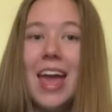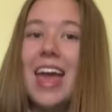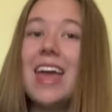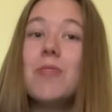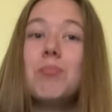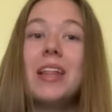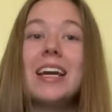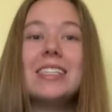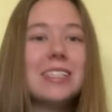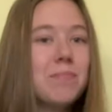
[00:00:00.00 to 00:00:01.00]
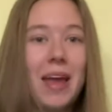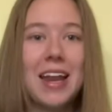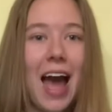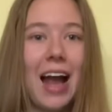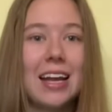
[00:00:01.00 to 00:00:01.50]
Implants and beta
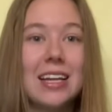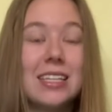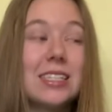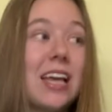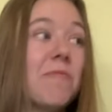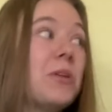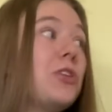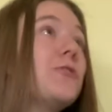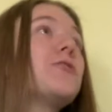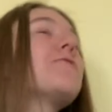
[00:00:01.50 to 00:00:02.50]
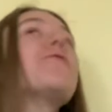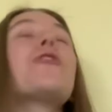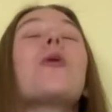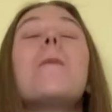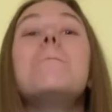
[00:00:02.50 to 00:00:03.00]
agonists have been used
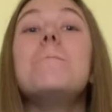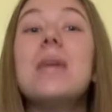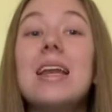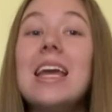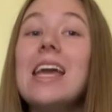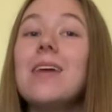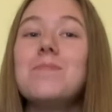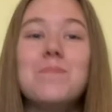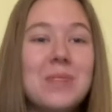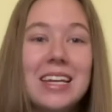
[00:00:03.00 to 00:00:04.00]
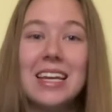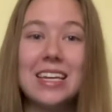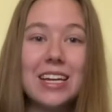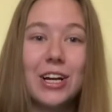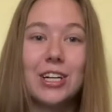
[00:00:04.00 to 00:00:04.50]
for many, many
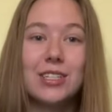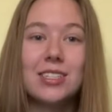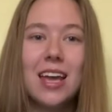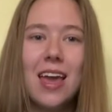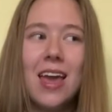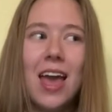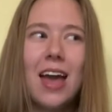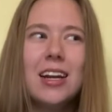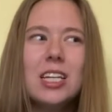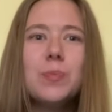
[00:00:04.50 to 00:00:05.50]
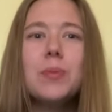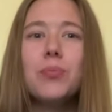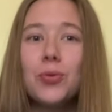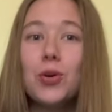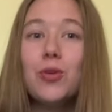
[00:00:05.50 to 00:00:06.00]
years, and it has been
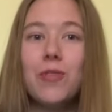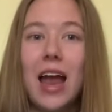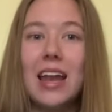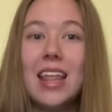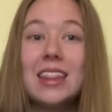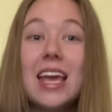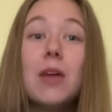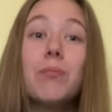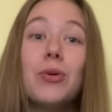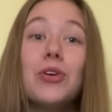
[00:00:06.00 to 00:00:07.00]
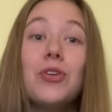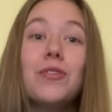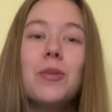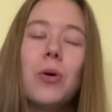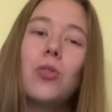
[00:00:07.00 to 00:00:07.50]
proven that they
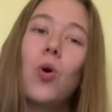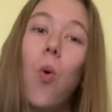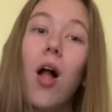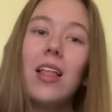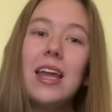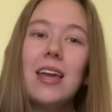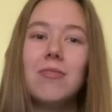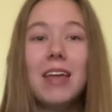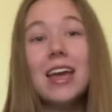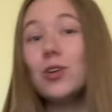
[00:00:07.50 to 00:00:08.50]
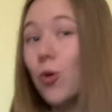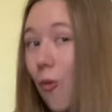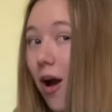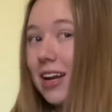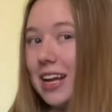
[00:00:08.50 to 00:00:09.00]
improve both quality and
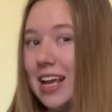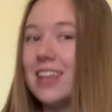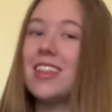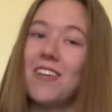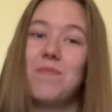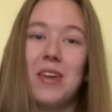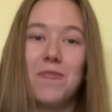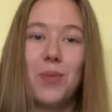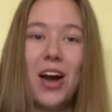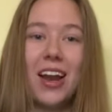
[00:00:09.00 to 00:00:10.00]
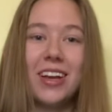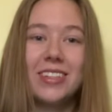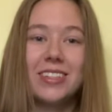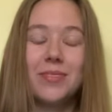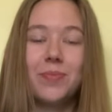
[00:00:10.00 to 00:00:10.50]
quantity of beef products.